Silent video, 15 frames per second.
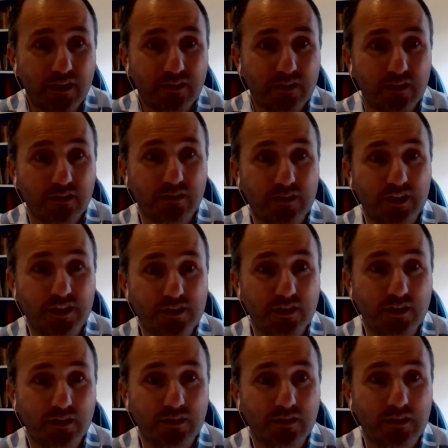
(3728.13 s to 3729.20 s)
classical
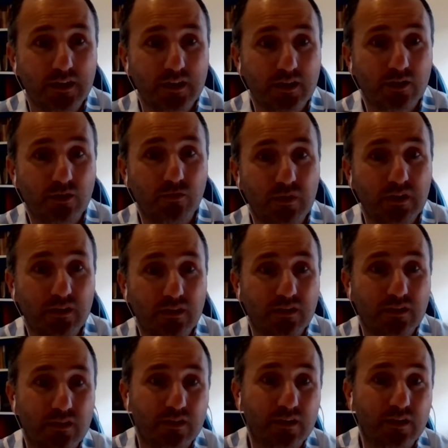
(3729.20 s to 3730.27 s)
teaching with
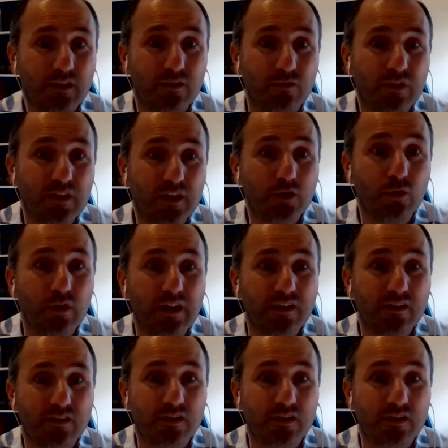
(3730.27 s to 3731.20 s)
a unique